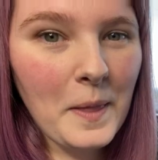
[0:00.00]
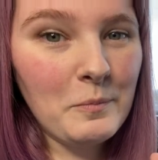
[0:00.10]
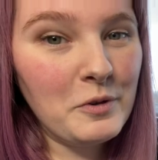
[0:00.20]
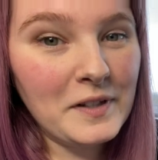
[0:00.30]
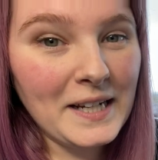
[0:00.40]

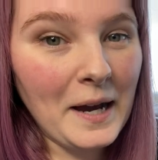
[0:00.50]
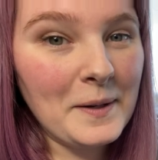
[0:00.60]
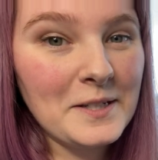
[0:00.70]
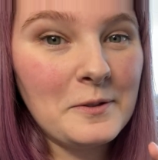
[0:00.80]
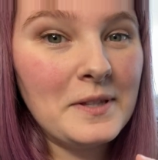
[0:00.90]
Moving now
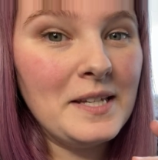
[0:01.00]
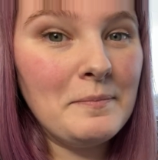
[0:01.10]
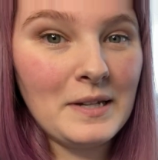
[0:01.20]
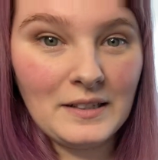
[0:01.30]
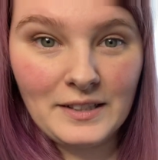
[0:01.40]
into the
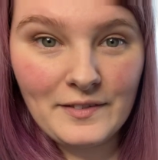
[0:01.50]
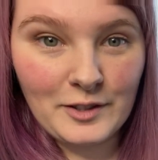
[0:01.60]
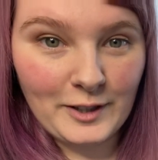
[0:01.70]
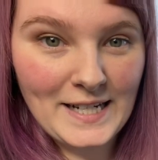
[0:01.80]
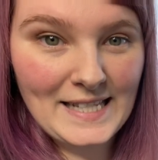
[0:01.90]
middle of
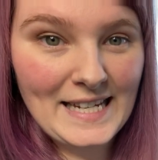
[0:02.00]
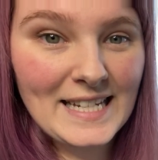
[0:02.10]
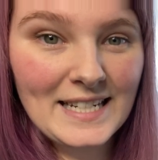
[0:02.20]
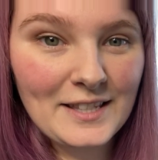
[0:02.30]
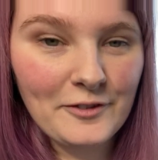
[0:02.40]
the
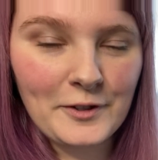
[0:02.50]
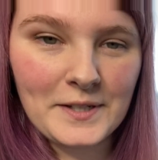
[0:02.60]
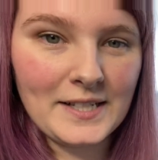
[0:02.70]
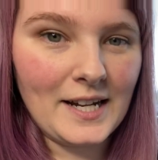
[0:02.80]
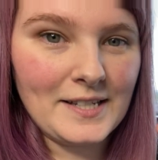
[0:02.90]
reset, the
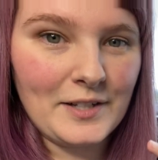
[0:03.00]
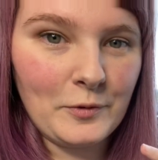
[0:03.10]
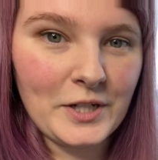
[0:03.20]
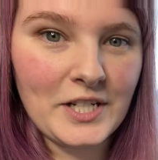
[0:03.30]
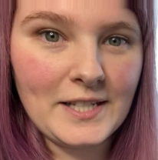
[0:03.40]
first task of
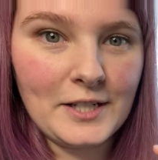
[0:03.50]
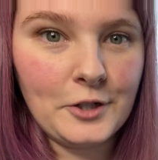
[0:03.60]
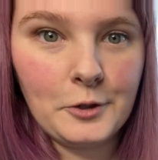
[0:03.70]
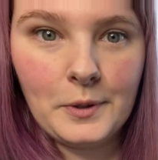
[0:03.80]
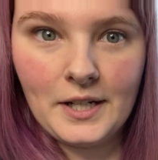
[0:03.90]
which is to
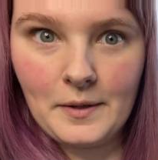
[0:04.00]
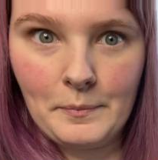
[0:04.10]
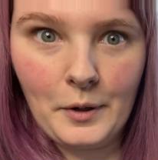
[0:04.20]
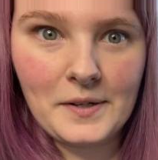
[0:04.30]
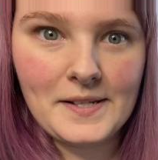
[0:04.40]
do an
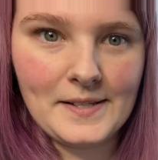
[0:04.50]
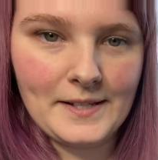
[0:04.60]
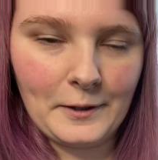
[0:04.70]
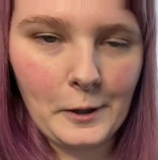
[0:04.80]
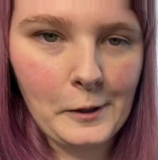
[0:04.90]
inbox
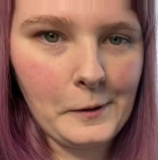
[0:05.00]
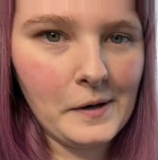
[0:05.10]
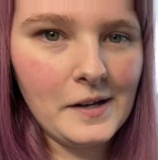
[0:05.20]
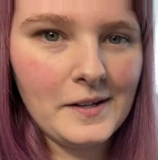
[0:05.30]
zero